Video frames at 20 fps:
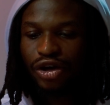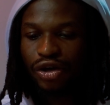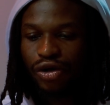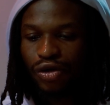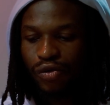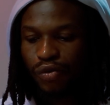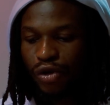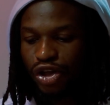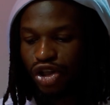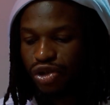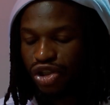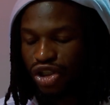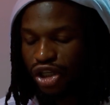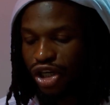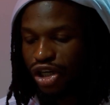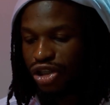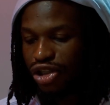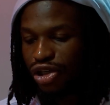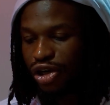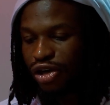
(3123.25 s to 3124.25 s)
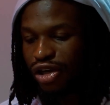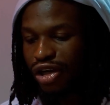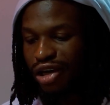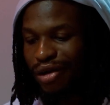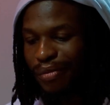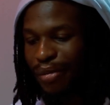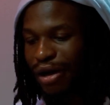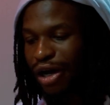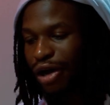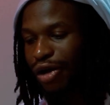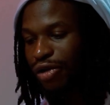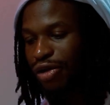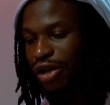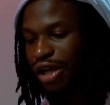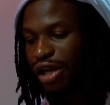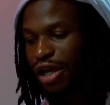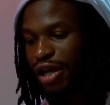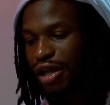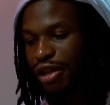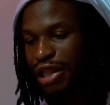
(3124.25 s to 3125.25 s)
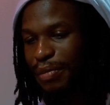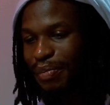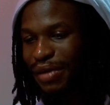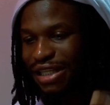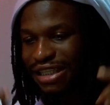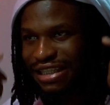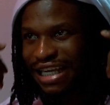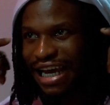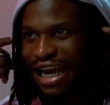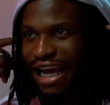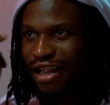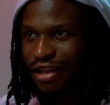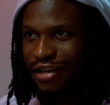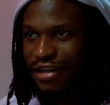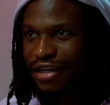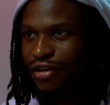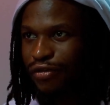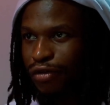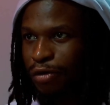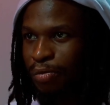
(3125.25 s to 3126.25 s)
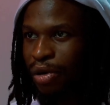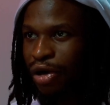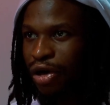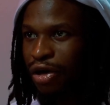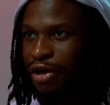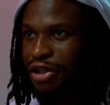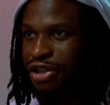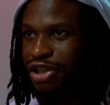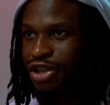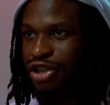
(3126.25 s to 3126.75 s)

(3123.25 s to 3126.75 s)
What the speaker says: though, when you started talking about the mentality of a boss.